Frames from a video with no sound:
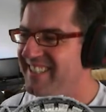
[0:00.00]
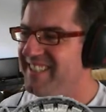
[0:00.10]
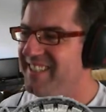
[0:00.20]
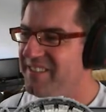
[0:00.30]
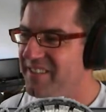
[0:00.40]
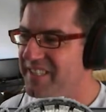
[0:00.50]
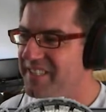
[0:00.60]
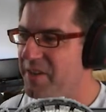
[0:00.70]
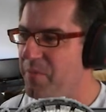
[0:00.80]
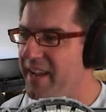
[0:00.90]
Right,
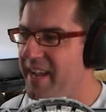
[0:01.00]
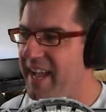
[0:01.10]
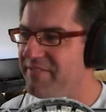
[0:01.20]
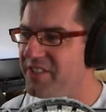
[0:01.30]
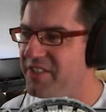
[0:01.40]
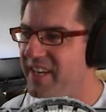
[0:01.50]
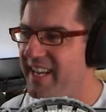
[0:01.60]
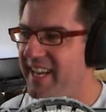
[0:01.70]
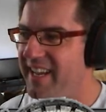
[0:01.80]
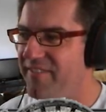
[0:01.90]
so we have to chuck
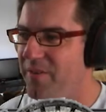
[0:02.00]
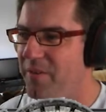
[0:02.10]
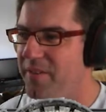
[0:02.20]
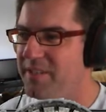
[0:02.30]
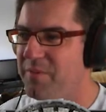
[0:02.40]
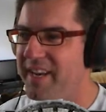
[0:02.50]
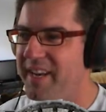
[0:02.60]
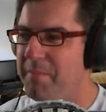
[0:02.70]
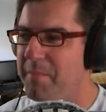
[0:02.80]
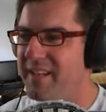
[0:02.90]
here for this one.
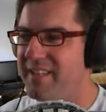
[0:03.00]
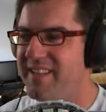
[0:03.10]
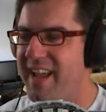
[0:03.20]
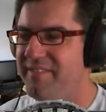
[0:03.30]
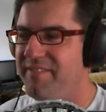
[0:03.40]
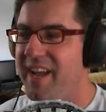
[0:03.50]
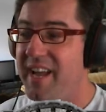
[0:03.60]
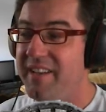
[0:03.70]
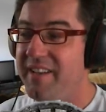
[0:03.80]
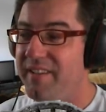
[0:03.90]
It must have
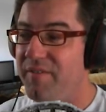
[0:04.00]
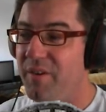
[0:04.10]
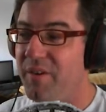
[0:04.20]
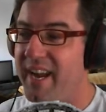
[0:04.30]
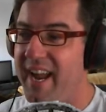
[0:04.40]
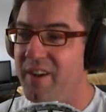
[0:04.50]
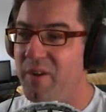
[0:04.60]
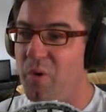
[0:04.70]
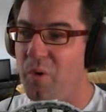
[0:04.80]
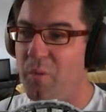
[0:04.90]
diff lock and
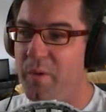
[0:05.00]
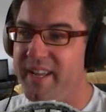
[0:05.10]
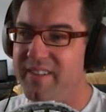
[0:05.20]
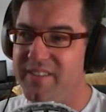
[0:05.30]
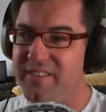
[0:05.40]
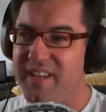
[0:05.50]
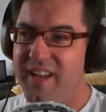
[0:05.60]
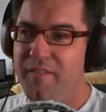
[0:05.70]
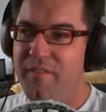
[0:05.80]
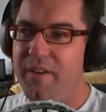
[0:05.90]
all wheels.
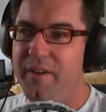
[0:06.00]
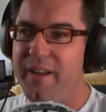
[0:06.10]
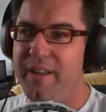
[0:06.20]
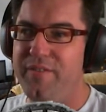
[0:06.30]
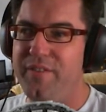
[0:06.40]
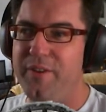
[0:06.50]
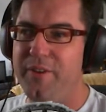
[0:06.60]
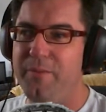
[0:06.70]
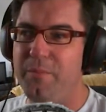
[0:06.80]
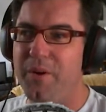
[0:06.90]
Very
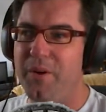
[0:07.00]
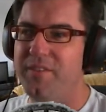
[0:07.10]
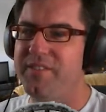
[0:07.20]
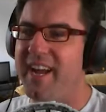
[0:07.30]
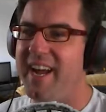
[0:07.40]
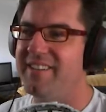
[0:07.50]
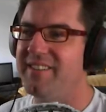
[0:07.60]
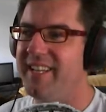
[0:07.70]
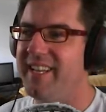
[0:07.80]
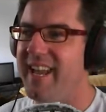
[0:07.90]
few mods
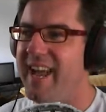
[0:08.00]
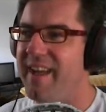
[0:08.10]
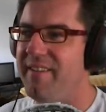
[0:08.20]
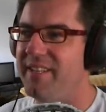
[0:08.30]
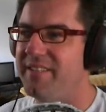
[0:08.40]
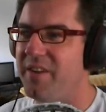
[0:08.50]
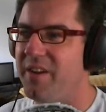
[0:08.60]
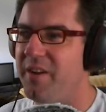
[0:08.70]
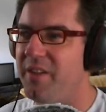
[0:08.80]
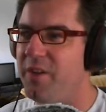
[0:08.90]
actually have it
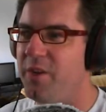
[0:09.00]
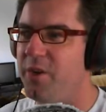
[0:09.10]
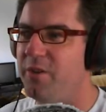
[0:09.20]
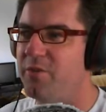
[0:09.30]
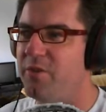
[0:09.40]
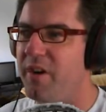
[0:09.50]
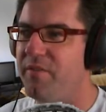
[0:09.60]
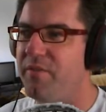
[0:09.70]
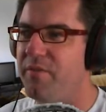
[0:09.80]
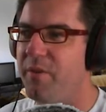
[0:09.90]
so that you can drive
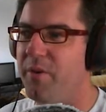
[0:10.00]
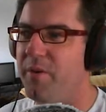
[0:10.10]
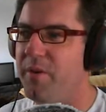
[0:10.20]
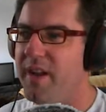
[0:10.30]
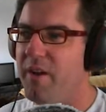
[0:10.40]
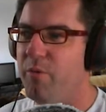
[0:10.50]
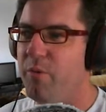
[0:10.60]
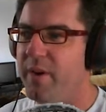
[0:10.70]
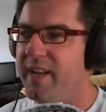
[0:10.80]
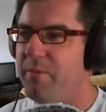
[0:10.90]
through
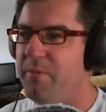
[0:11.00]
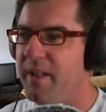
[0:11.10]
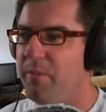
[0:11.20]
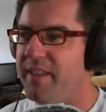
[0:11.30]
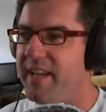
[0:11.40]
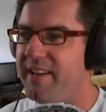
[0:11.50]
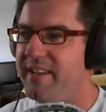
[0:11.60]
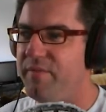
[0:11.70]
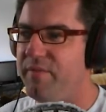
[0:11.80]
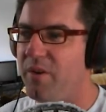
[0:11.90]
really well without
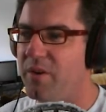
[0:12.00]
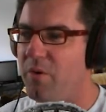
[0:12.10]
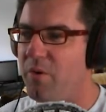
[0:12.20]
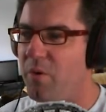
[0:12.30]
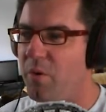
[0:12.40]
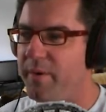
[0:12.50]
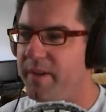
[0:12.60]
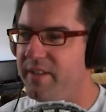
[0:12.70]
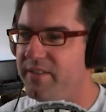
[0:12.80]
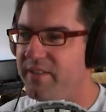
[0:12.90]
diff lock or all
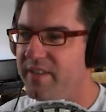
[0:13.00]
wheels.